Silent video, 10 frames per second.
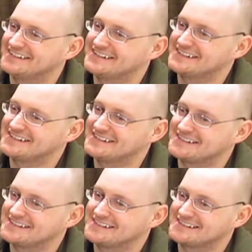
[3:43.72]

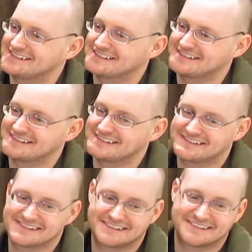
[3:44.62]

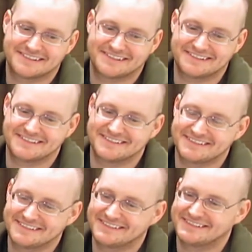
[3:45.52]

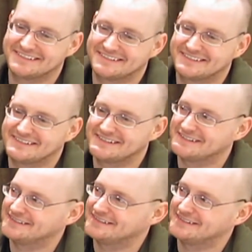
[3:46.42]

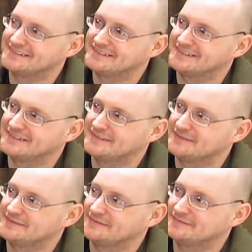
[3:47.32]

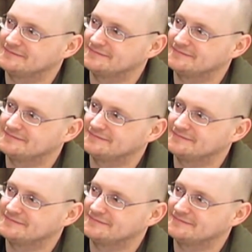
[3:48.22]
(not speaking)